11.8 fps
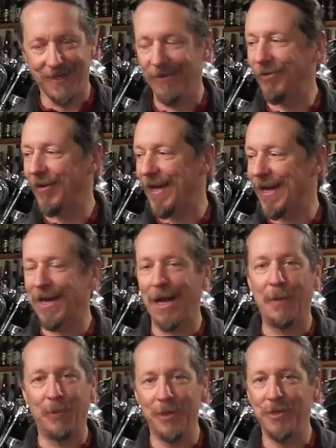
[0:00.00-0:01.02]
is, and
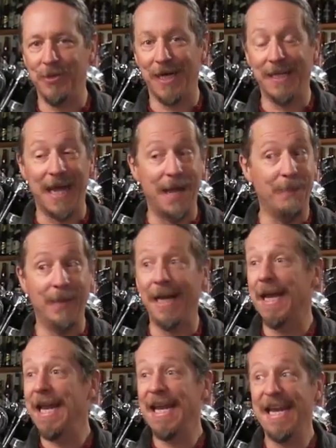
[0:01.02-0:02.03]
I appreciate that,
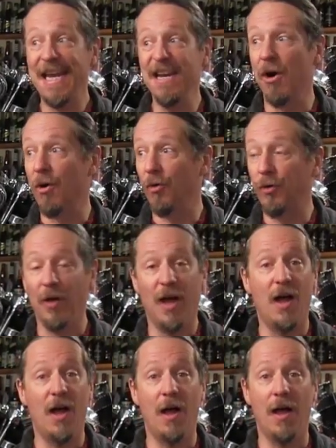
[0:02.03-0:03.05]
but he knows
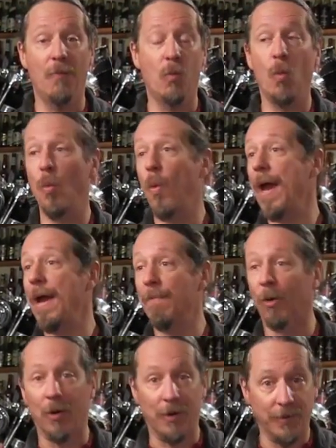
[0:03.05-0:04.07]
way
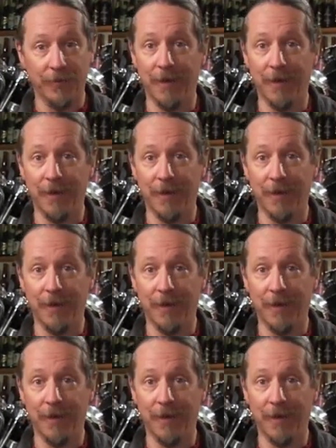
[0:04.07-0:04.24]
more